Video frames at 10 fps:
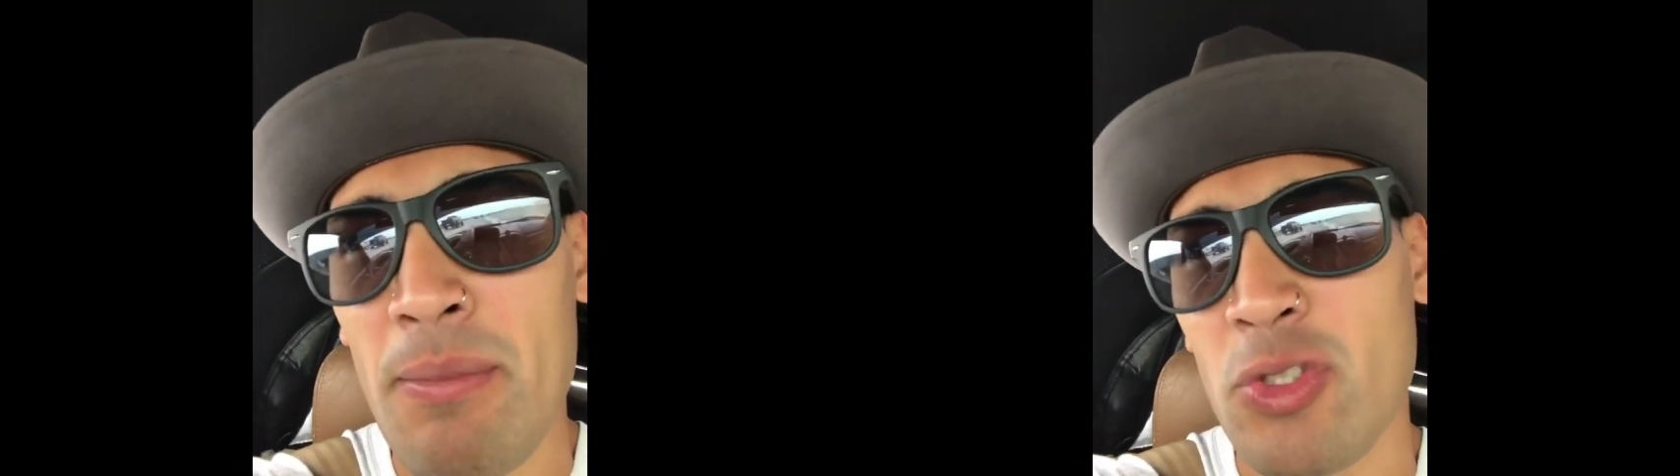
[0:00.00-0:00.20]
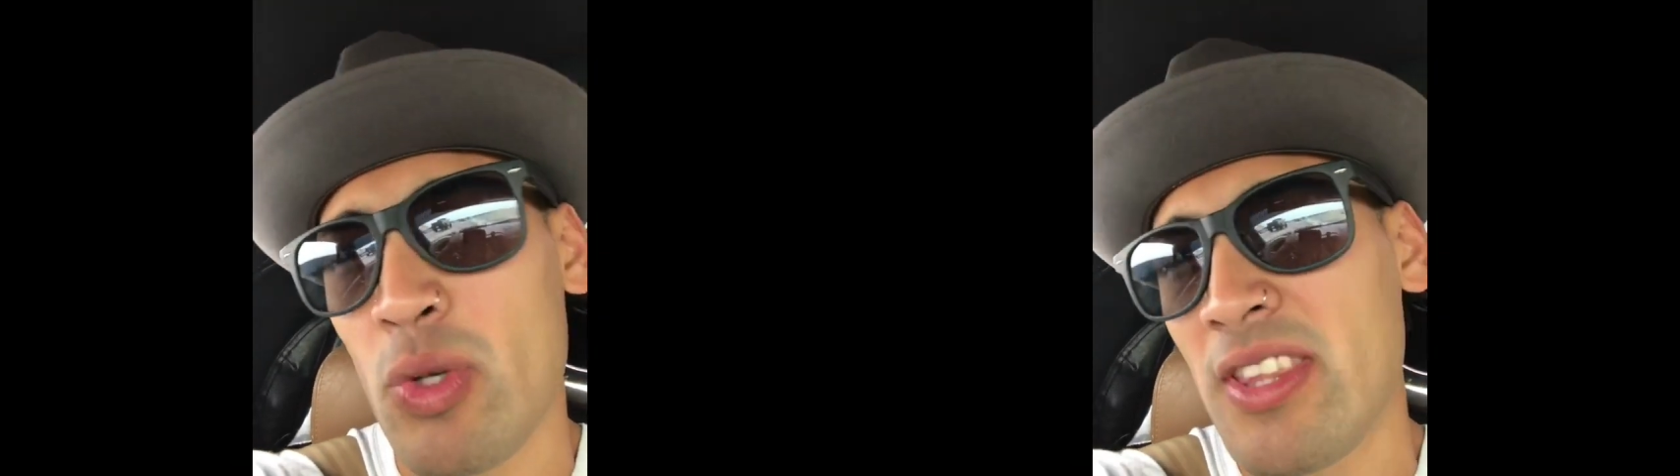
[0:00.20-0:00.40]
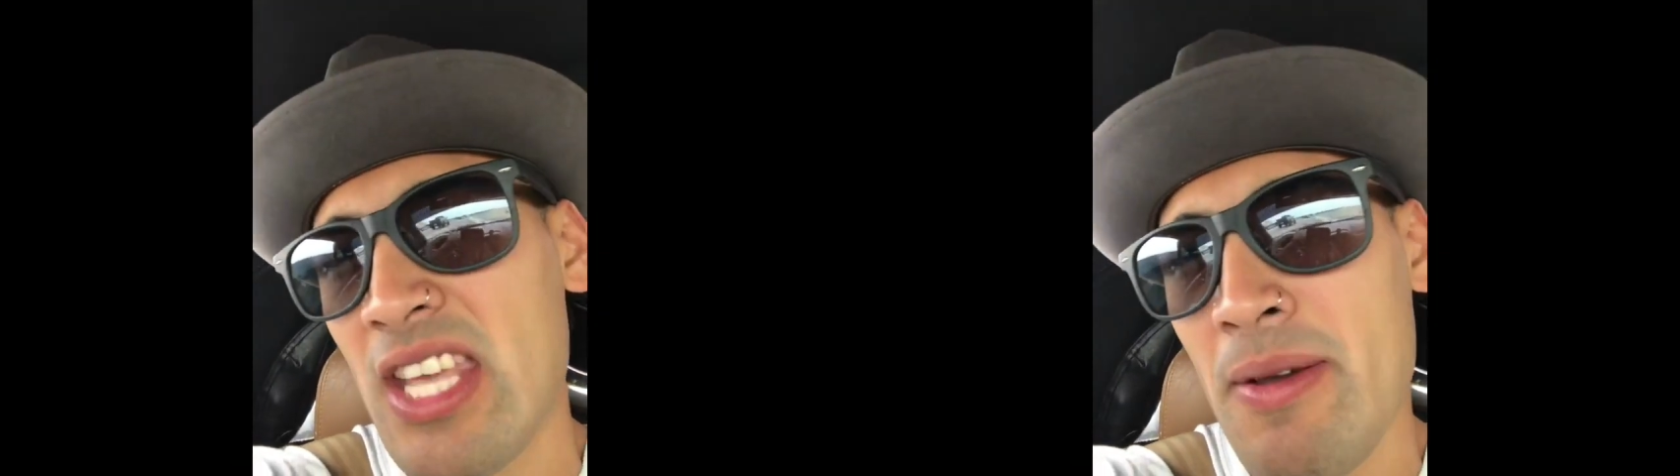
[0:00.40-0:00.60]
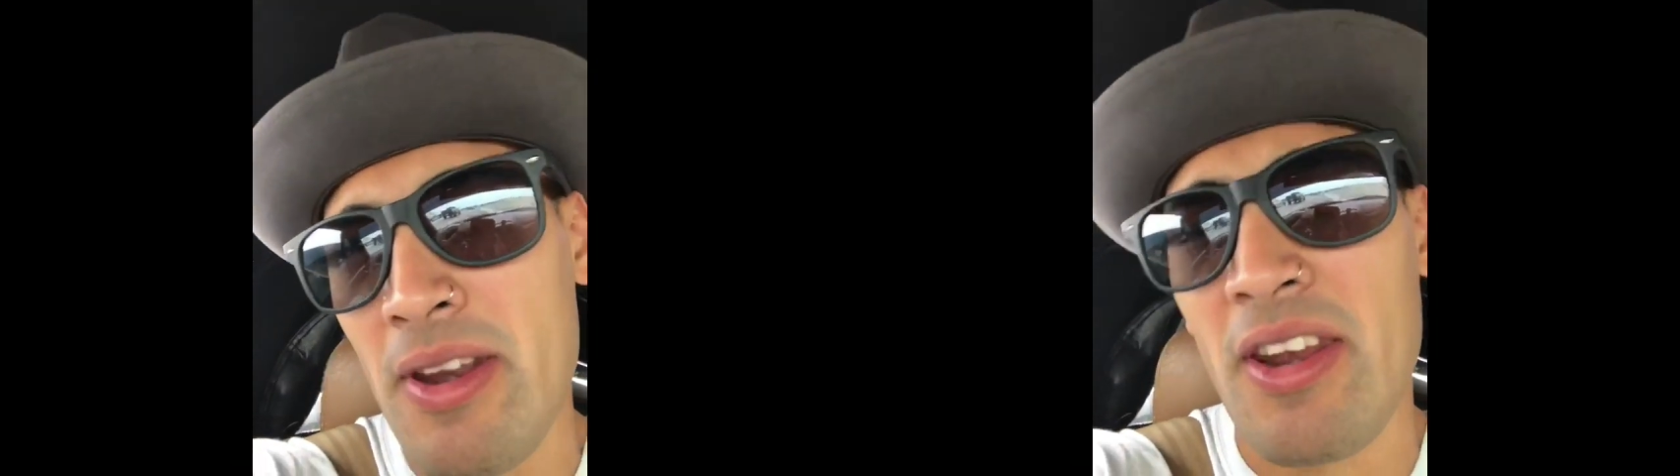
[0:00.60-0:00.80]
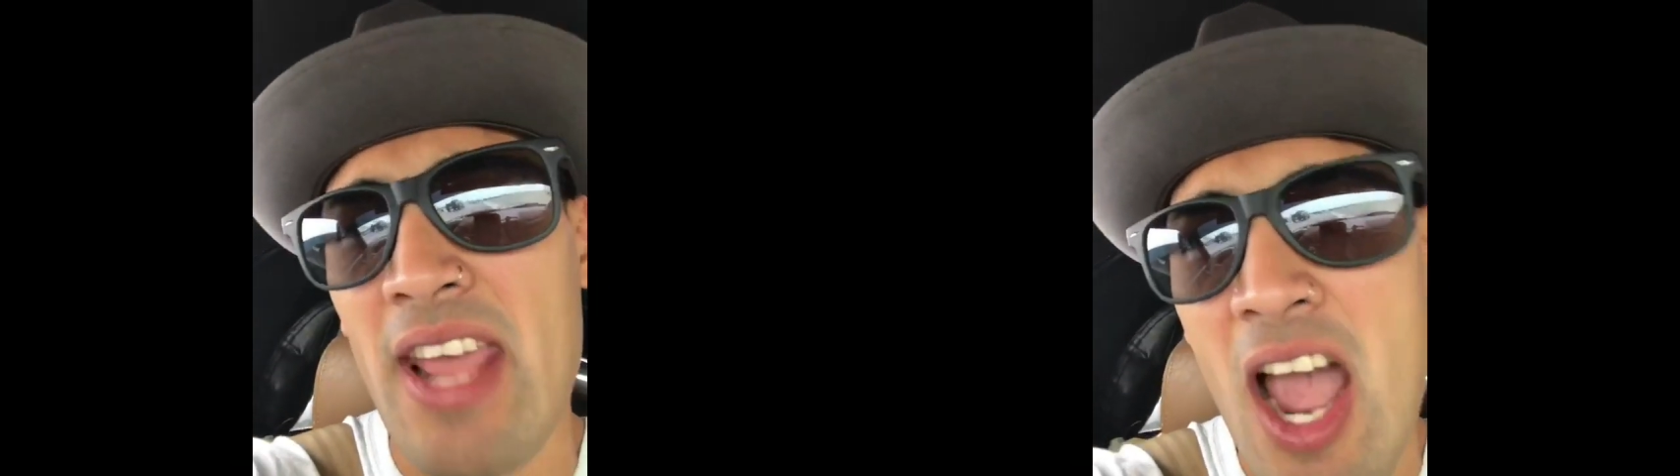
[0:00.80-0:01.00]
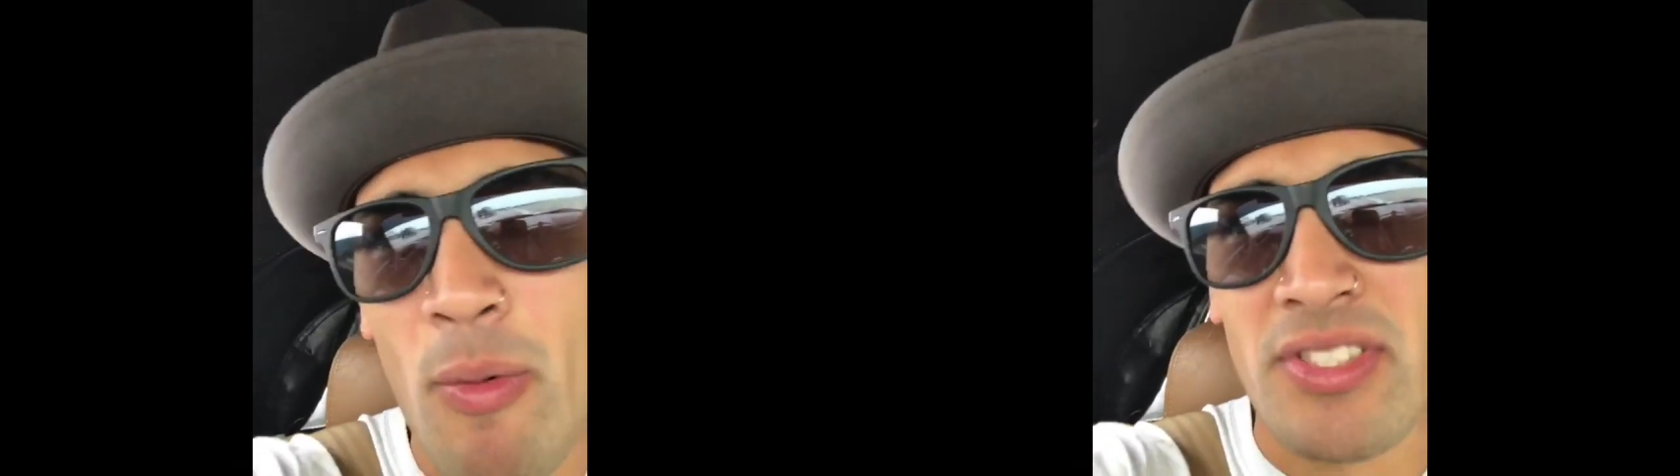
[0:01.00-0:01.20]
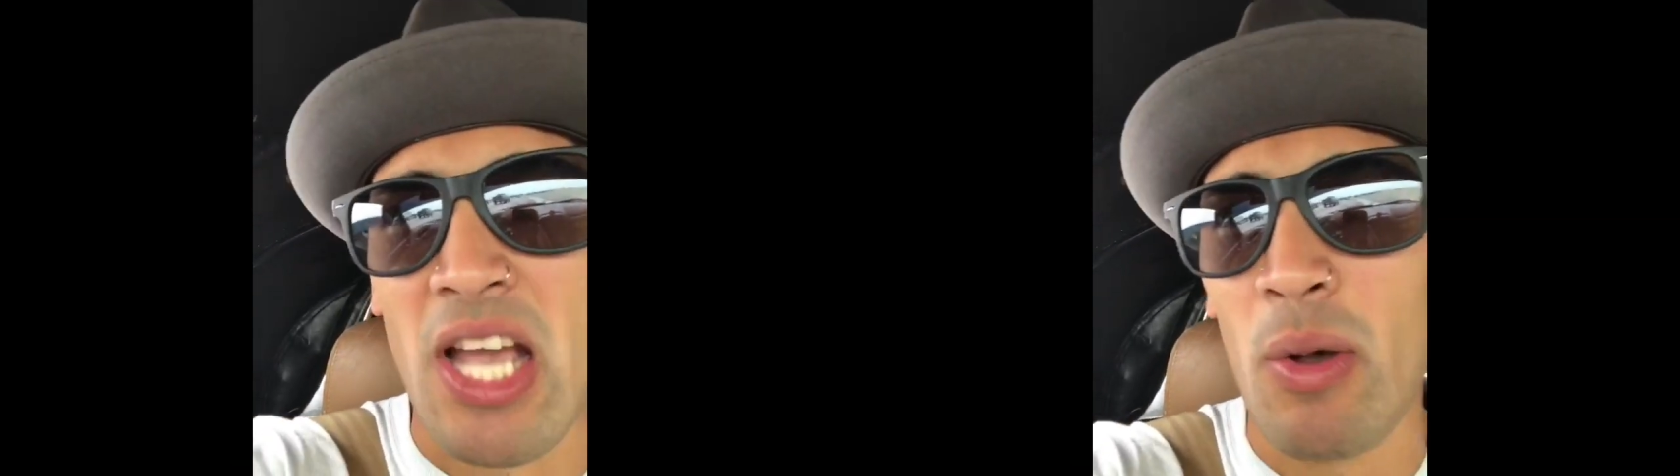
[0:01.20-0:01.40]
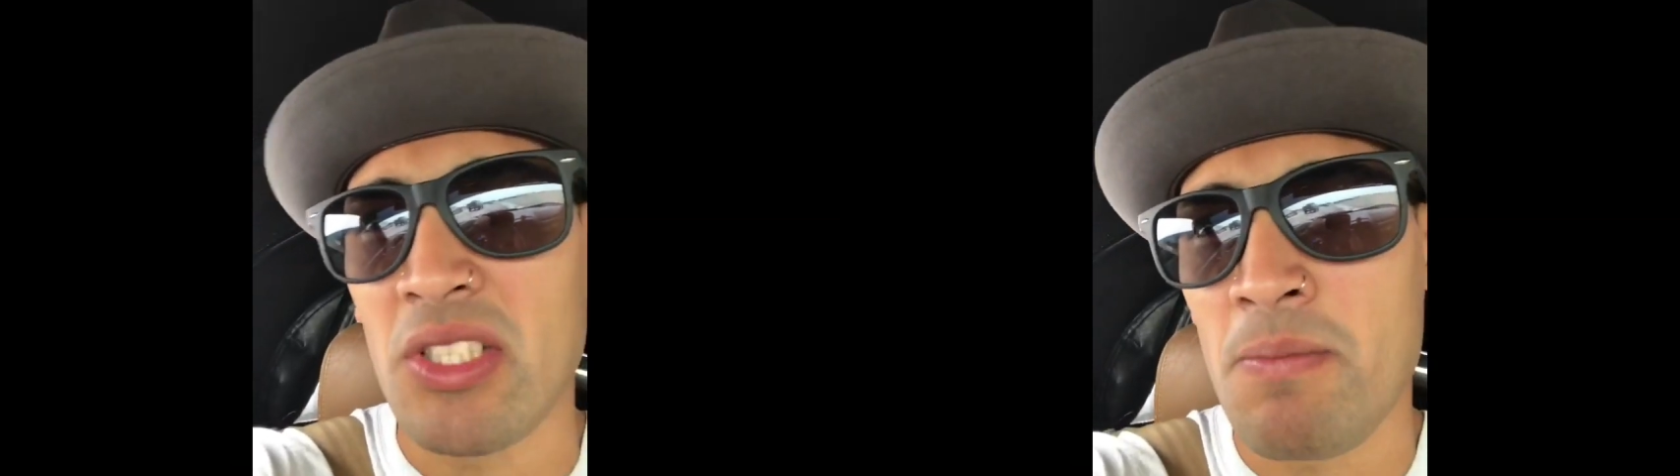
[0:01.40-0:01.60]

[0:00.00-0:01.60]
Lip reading: between then and now is I was